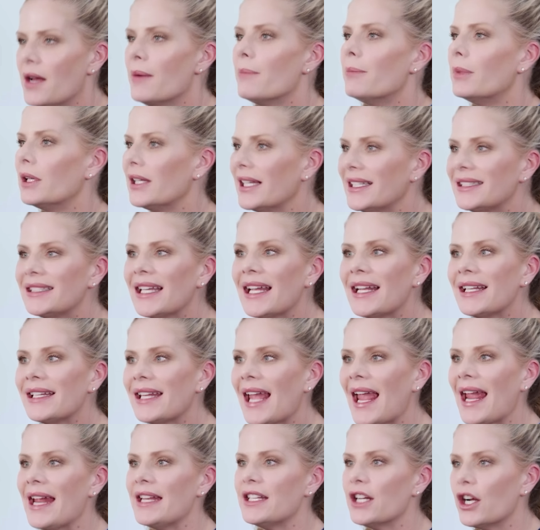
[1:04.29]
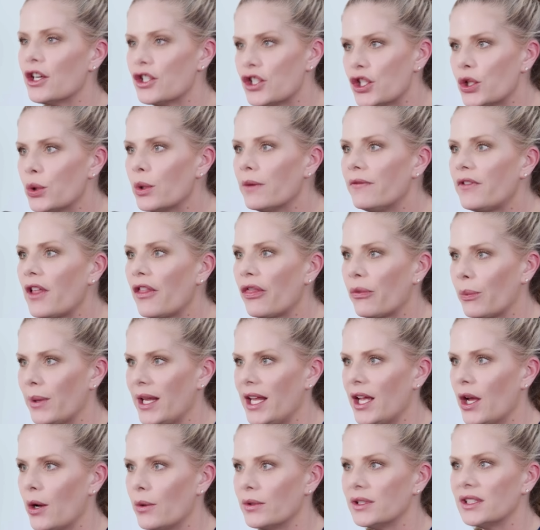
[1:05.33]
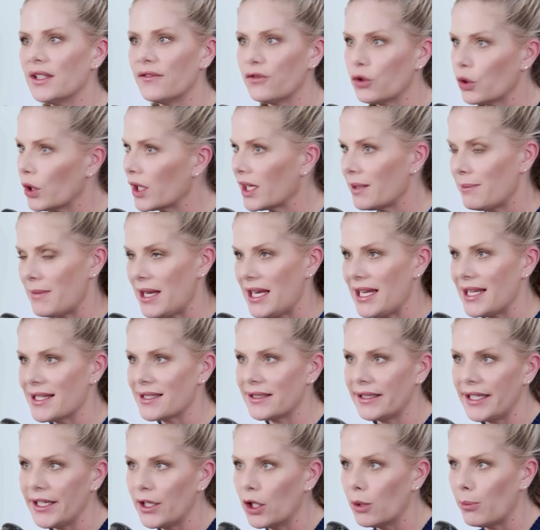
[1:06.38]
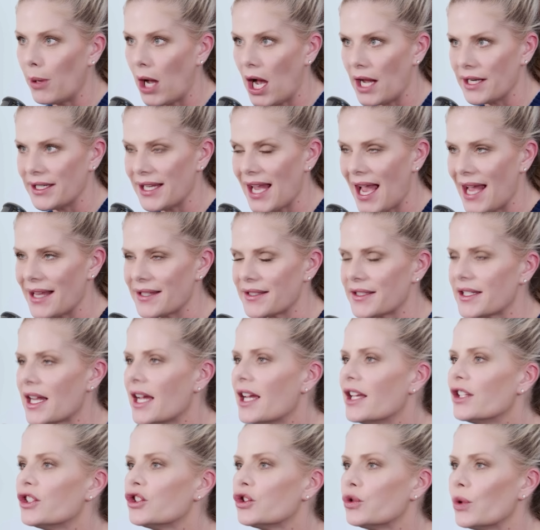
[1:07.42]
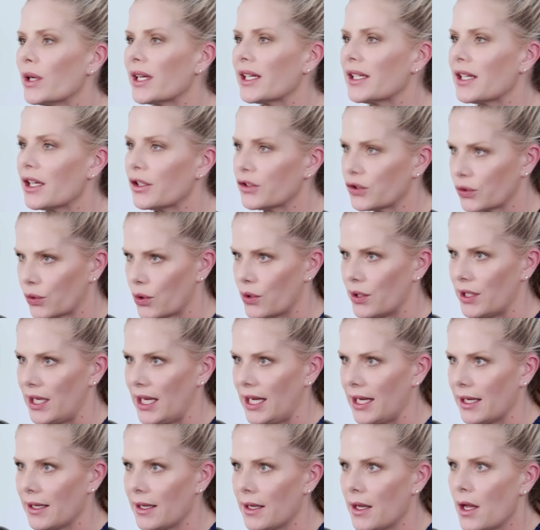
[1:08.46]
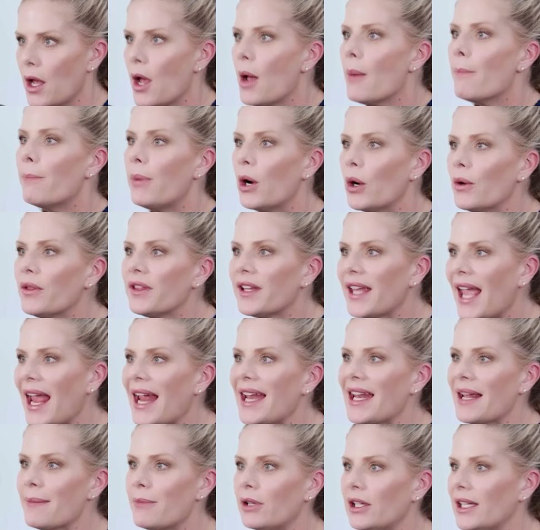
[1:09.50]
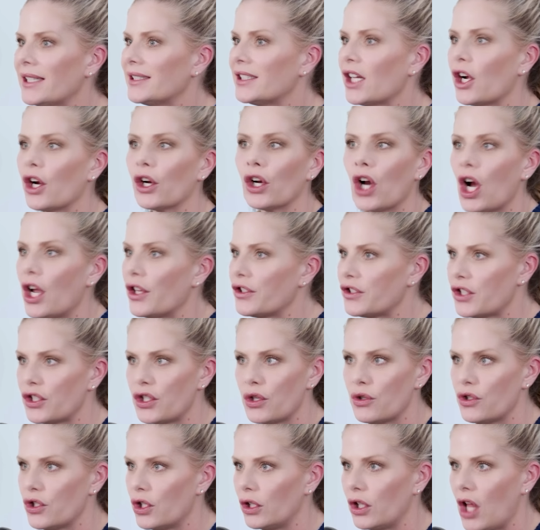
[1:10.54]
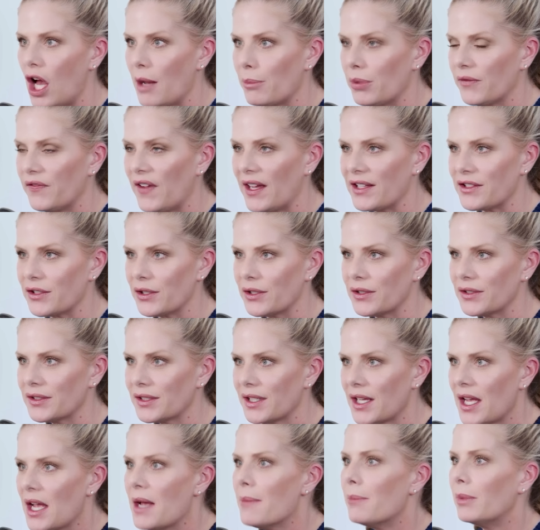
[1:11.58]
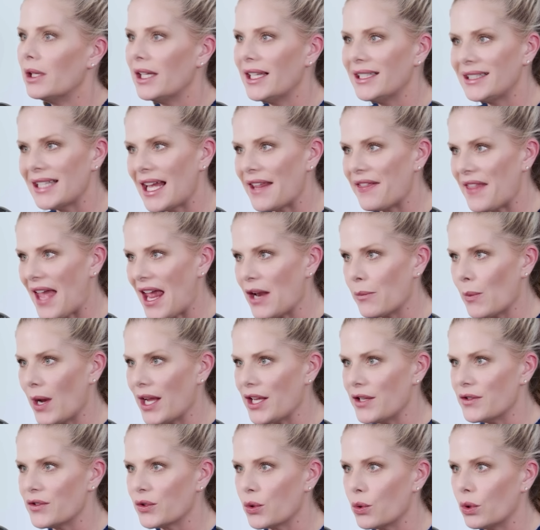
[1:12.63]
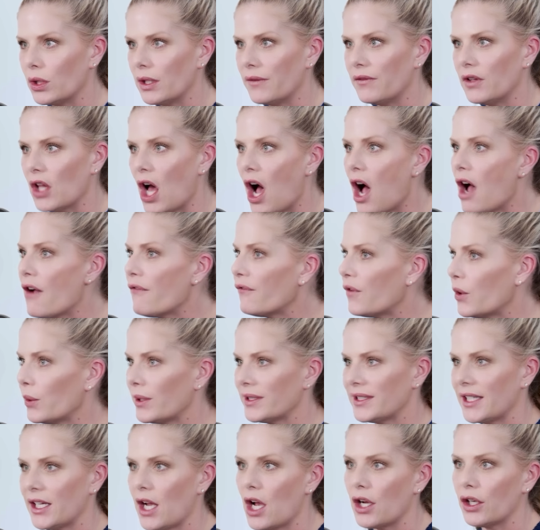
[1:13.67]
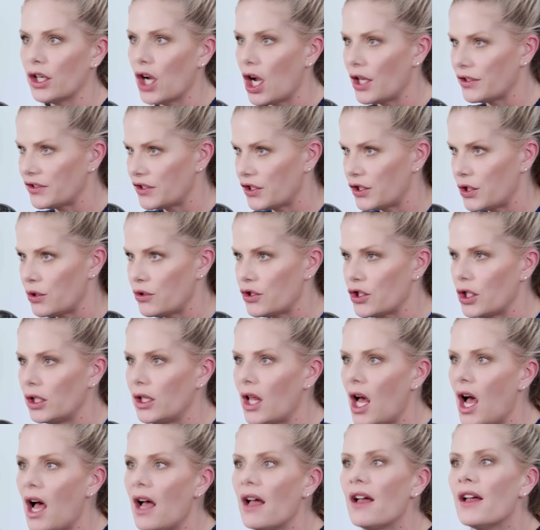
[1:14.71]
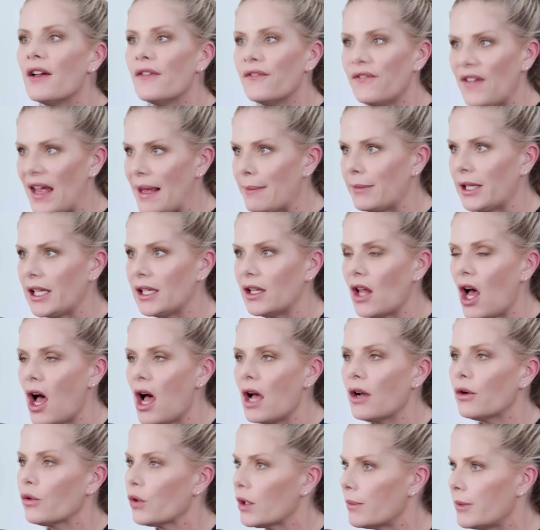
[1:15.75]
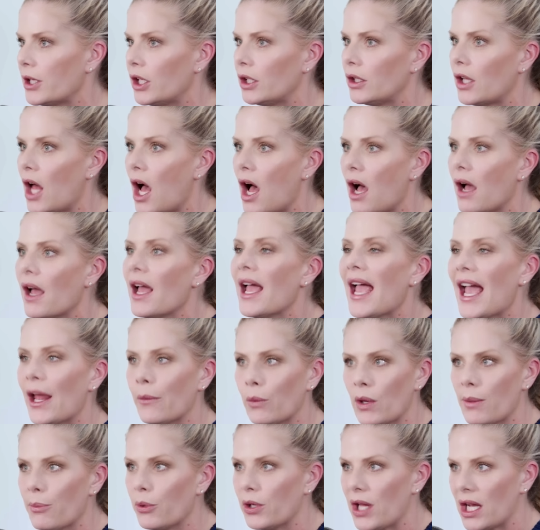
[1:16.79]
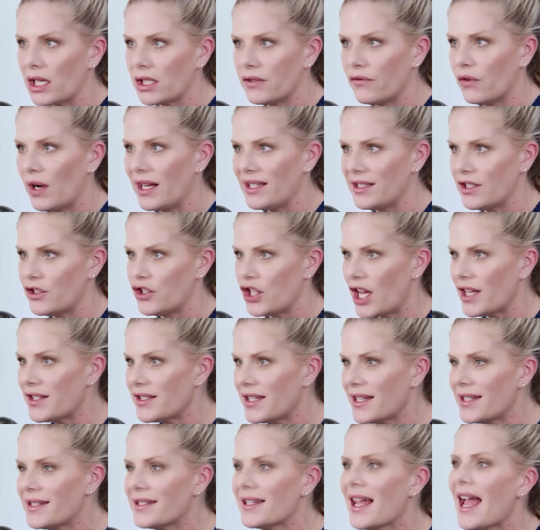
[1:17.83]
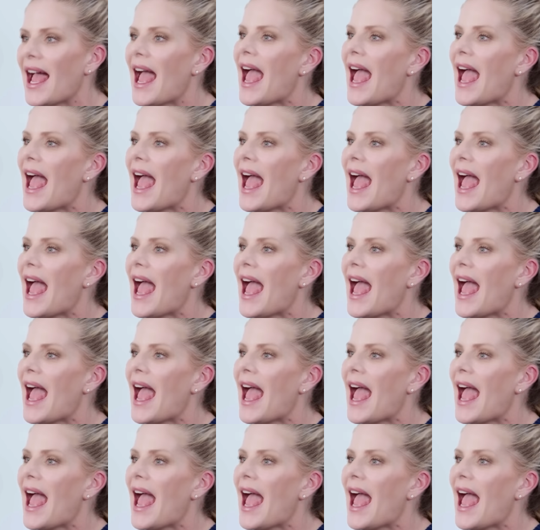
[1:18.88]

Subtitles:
Melissa and Kate are two of the three hosts of Crooked Media's legal podcast, Strict Scrutiny. Both Kate and Melissa are constitutional law professors. Melissa at the NYU School of Law, focusing on constitutional law, family law, criminal law, and reproductive rights and justice,